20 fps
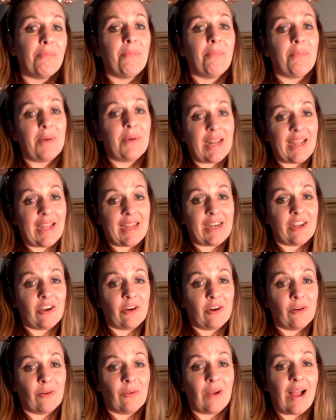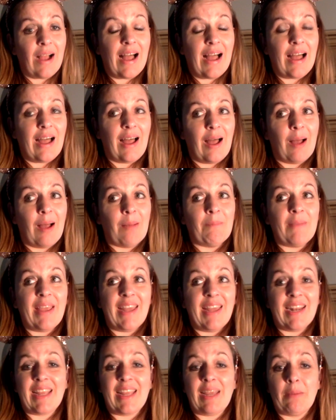but I know,
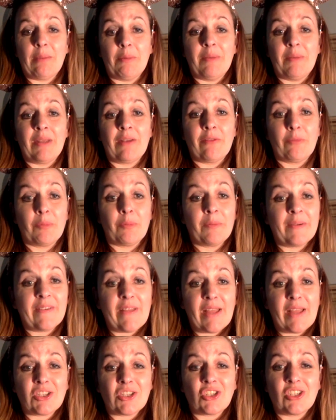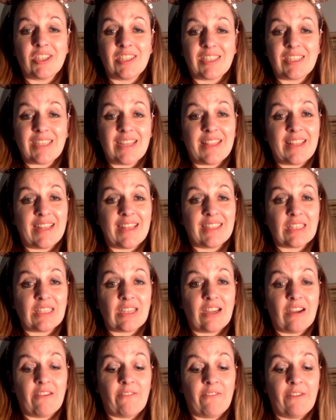and I am a bit of a perfectionist on that
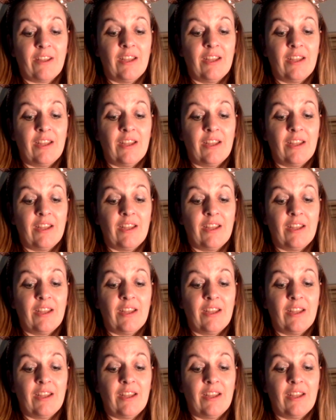stuff,